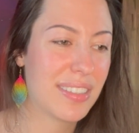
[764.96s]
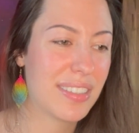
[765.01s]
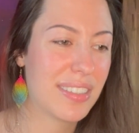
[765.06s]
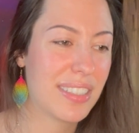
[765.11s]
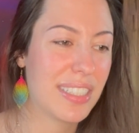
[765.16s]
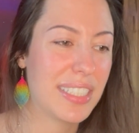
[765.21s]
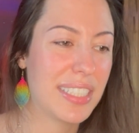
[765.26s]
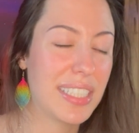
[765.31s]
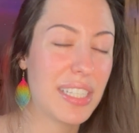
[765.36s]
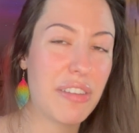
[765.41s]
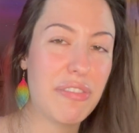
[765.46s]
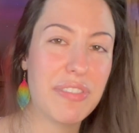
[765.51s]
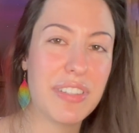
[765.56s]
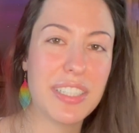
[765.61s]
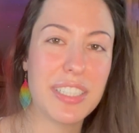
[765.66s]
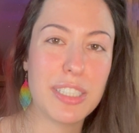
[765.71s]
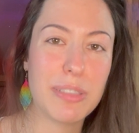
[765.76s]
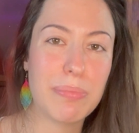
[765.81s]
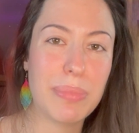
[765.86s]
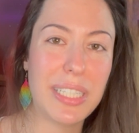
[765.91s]
A self that
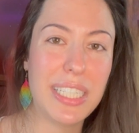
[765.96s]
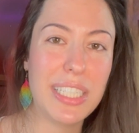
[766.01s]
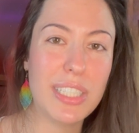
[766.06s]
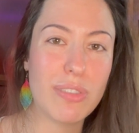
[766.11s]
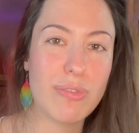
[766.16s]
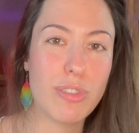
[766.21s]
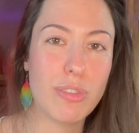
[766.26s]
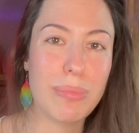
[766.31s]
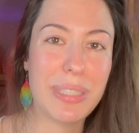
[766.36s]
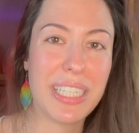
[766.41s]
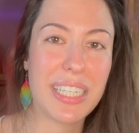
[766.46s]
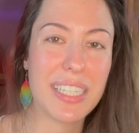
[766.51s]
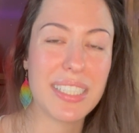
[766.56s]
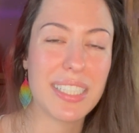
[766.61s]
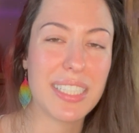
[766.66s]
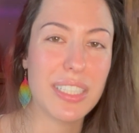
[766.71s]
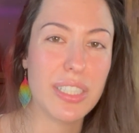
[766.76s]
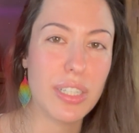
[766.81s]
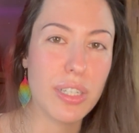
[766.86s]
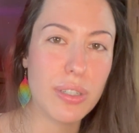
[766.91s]
is peaceful because
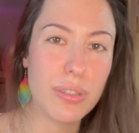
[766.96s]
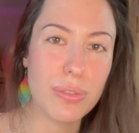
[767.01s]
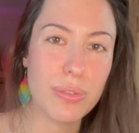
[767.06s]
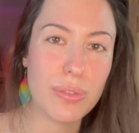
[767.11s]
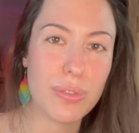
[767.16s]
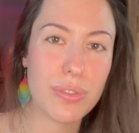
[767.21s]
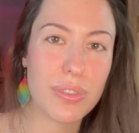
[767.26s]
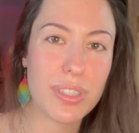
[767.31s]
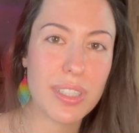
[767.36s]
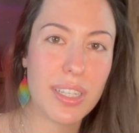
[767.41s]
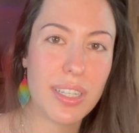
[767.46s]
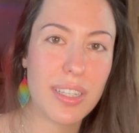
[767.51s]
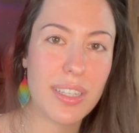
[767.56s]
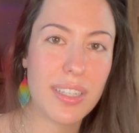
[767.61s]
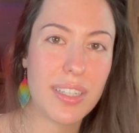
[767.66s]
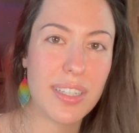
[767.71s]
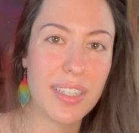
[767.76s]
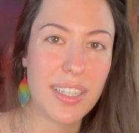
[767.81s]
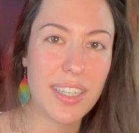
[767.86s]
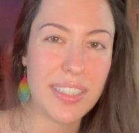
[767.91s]
it knows
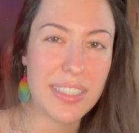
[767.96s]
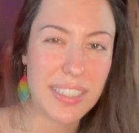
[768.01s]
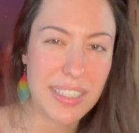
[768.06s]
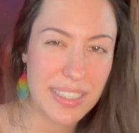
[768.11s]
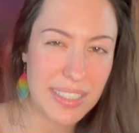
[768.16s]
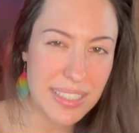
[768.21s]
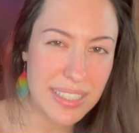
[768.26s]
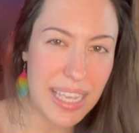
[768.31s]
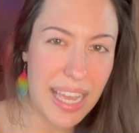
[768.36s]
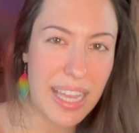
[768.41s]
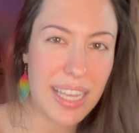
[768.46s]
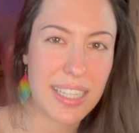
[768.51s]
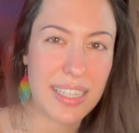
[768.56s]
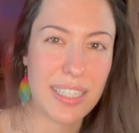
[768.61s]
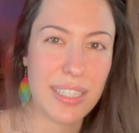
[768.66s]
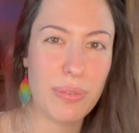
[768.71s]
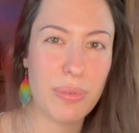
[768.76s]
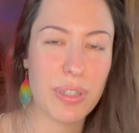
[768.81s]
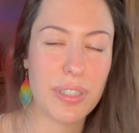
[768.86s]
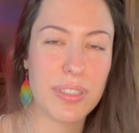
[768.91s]
it's
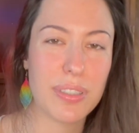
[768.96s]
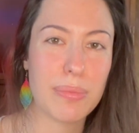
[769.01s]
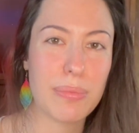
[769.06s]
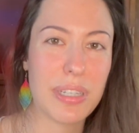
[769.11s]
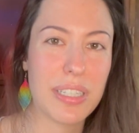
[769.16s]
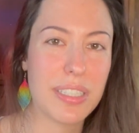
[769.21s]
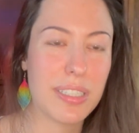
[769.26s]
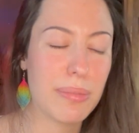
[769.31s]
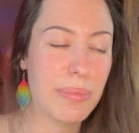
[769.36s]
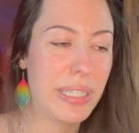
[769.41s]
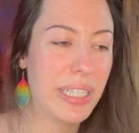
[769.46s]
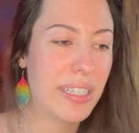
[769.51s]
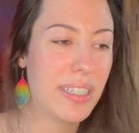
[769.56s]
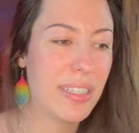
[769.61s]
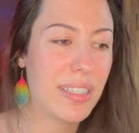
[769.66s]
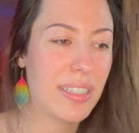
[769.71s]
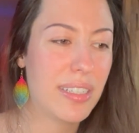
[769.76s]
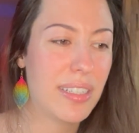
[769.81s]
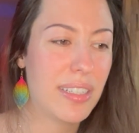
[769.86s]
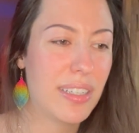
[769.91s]
exactly where it's meant to be.
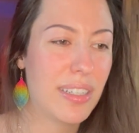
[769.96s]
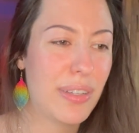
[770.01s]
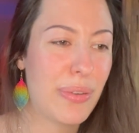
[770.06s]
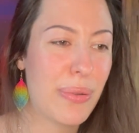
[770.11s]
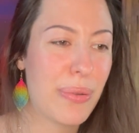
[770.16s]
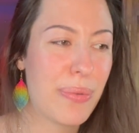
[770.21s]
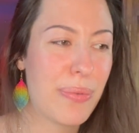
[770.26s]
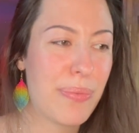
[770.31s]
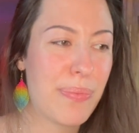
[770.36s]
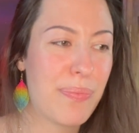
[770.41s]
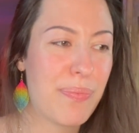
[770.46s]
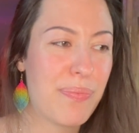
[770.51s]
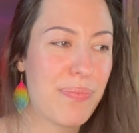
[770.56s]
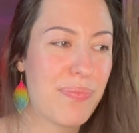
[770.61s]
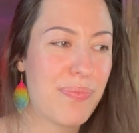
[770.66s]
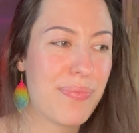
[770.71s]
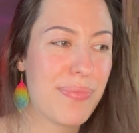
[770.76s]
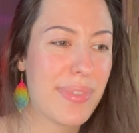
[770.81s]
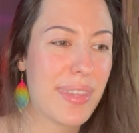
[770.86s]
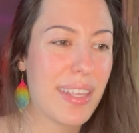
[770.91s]

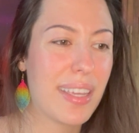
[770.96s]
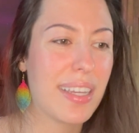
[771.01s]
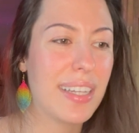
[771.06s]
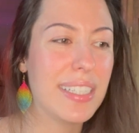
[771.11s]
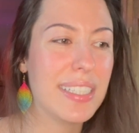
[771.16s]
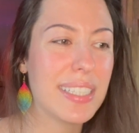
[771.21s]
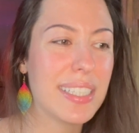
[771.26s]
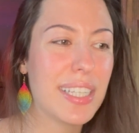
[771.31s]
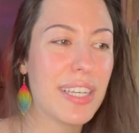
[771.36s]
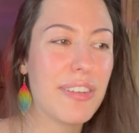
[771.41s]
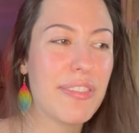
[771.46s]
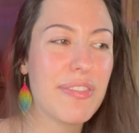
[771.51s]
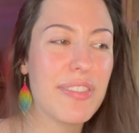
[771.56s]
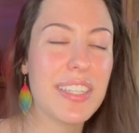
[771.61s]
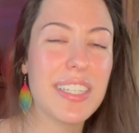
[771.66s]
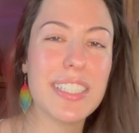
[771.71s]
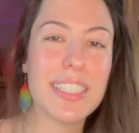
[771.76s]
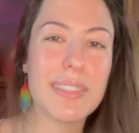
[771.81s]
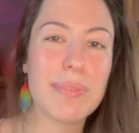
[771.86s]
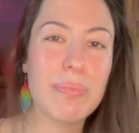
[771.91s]
A self
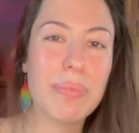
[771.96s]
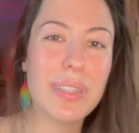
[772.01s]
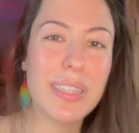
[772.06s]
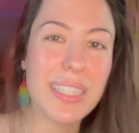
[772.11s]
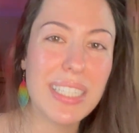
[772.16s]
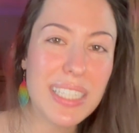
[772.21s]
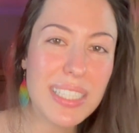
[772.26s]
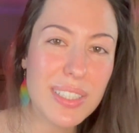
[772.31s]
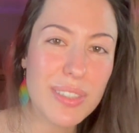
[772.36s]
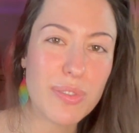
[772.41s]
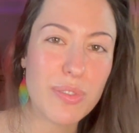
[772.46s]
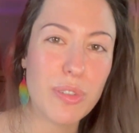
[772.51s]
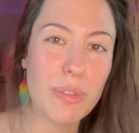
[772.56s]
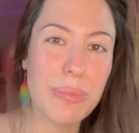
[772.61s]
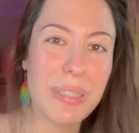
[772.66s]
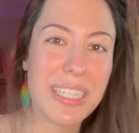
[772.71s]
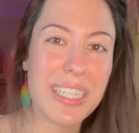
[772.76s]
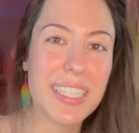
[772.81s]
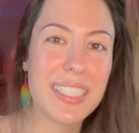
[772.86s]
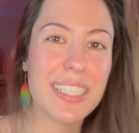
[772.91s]
that is blissful
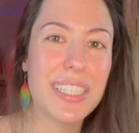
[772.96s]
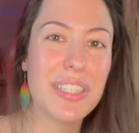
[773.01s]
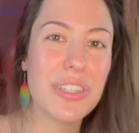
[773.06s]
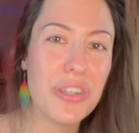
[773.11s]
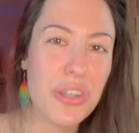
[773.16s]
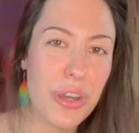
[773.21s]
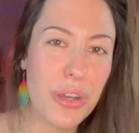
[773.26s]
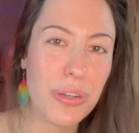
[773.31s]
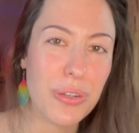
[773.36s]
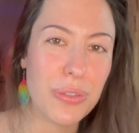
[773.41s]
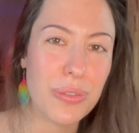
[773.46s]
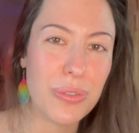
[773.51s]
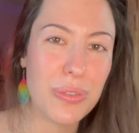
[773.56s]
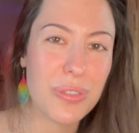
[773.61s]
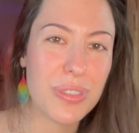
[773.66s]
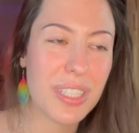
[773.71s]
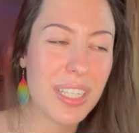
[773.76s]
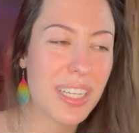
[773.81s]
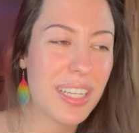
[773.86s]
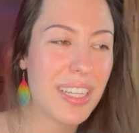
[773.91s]
because it
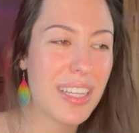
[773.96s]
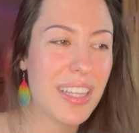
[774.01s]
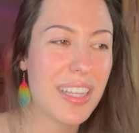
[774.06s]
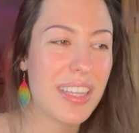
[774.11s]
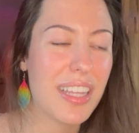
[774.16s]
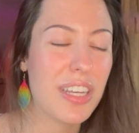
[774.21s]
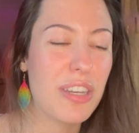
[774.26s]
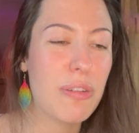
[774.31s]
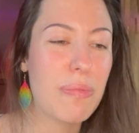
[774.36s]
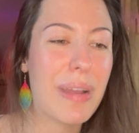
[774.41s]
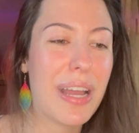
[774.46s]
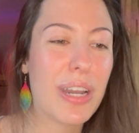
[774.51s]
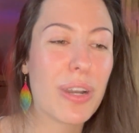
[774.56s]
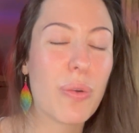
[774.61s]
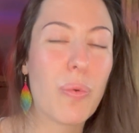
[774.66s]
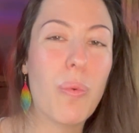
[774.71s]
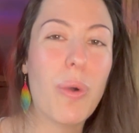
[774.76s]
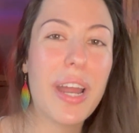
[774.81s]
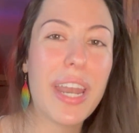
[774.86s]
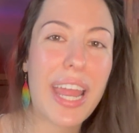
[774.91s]
knows that no
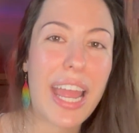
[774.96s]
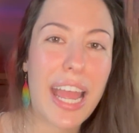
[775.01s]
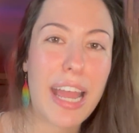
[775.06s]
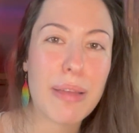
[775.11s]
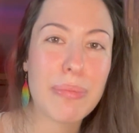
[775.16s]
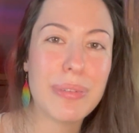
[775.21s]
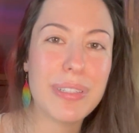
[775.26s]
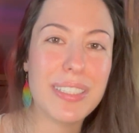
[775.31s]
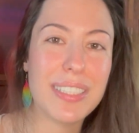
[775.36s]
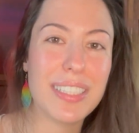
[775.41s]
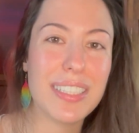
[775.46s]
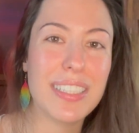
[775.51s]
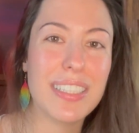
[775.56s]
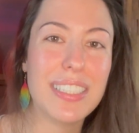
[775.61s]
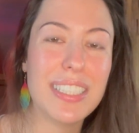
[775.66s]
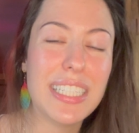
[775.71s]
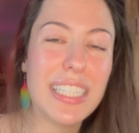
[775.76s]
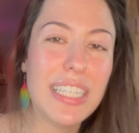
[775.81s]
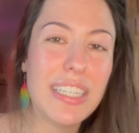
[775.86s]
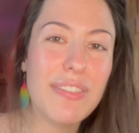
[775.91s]
matter what happens in the
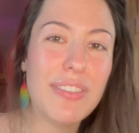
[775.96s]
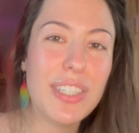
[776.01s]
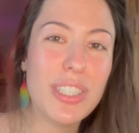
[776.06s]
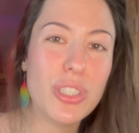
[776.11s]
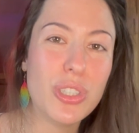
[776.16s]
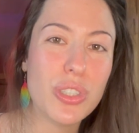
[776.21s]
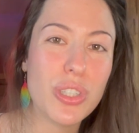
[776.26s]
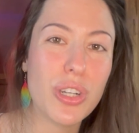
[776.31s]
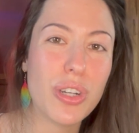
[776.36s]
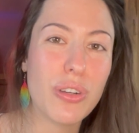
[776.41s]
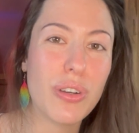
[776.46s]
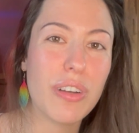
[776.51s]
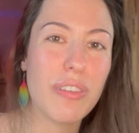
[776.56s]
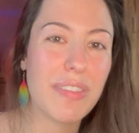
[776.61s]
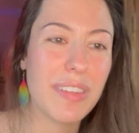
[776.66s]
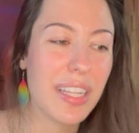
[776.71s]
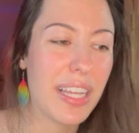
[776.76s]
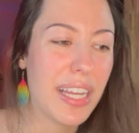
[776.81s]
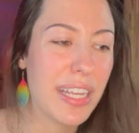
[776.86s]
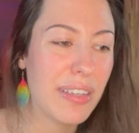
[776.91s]
TV show
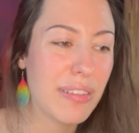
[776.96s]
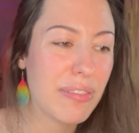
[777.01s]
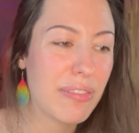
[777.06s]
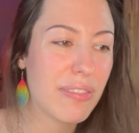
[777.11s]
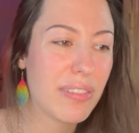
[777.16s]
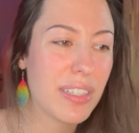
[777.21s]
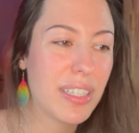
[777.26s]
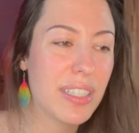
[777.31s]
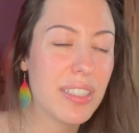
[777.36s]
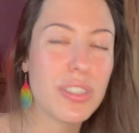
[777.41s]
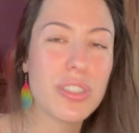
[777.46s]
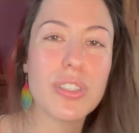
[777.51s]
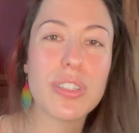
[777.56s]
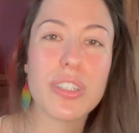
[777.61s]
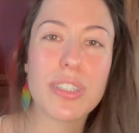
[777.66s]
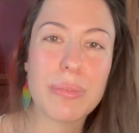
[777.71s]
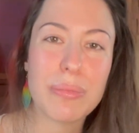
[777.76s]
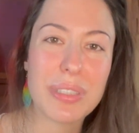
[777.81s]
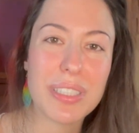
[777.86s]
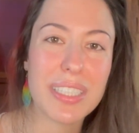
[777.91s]
of life,
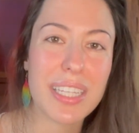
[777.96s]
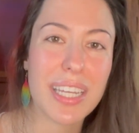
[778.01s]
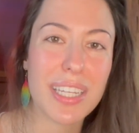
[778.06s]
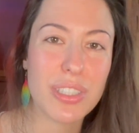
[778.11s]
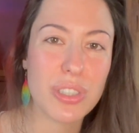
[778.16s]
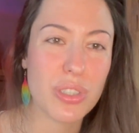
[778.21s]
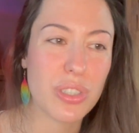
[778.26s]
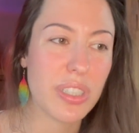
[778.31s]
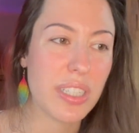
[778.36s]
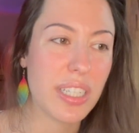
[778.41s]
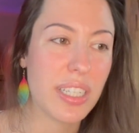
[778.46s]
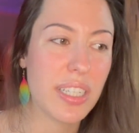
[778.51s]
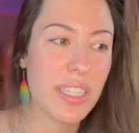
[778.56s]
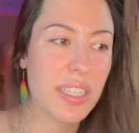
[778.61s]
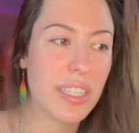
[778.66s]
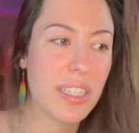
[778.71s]
circumstantially,